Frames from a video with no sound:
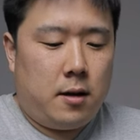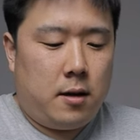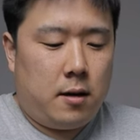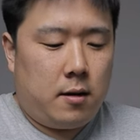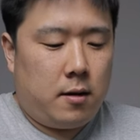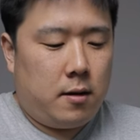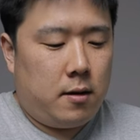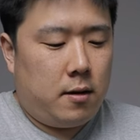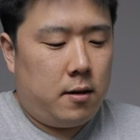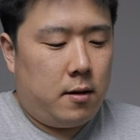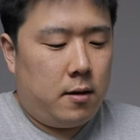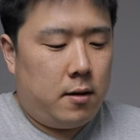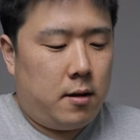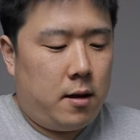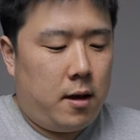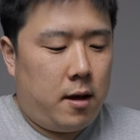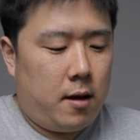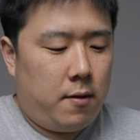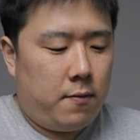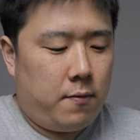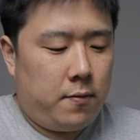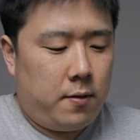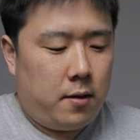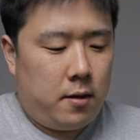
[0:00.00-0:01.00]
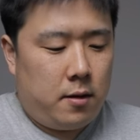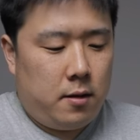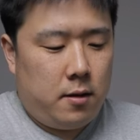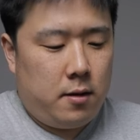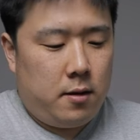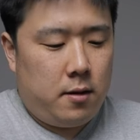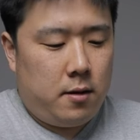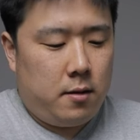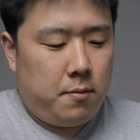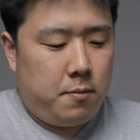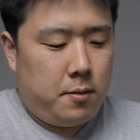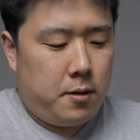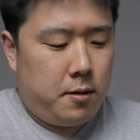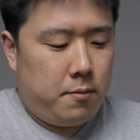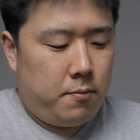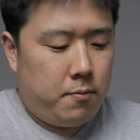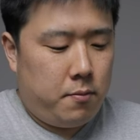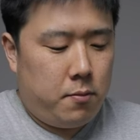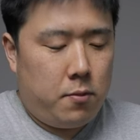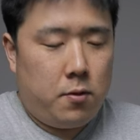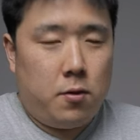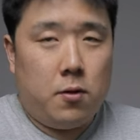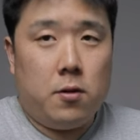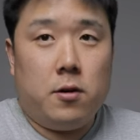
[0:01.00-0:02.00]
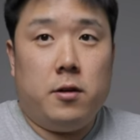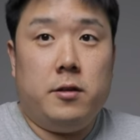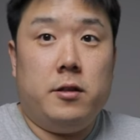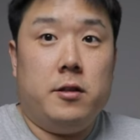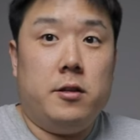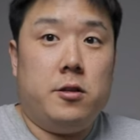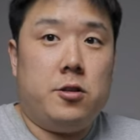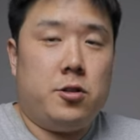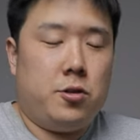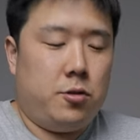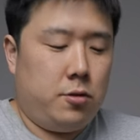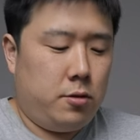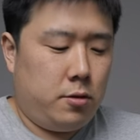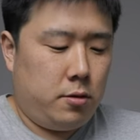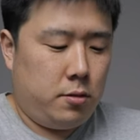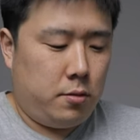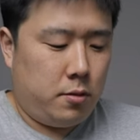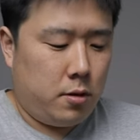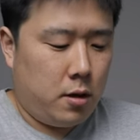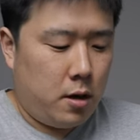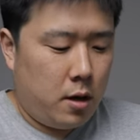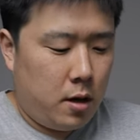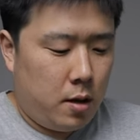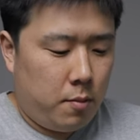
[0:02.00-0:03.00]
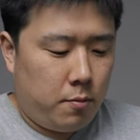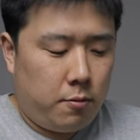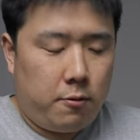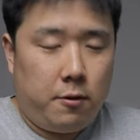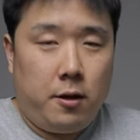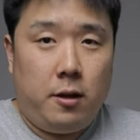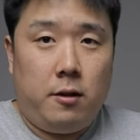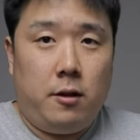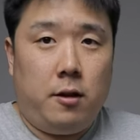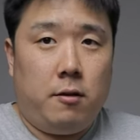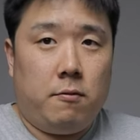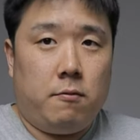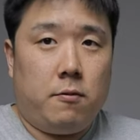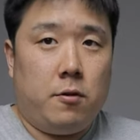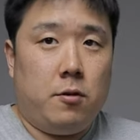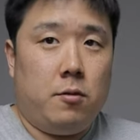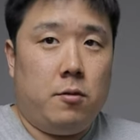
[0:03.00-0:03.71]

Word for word: I'm gonna have a little bit more additional breathing